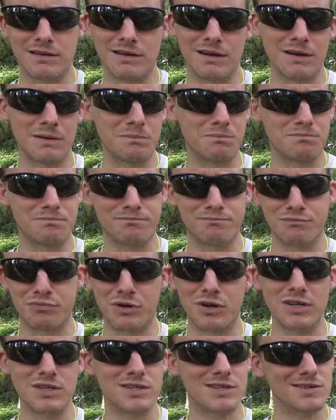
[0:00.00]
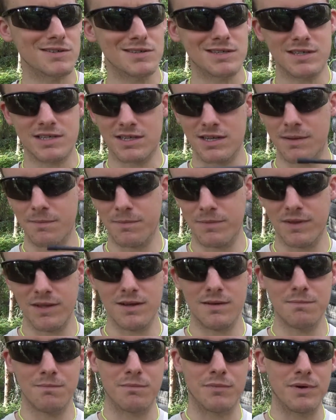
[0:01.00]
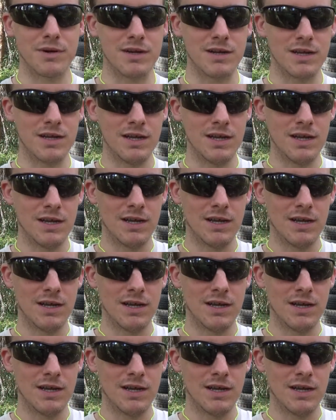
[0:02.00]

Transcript: a brush or something, but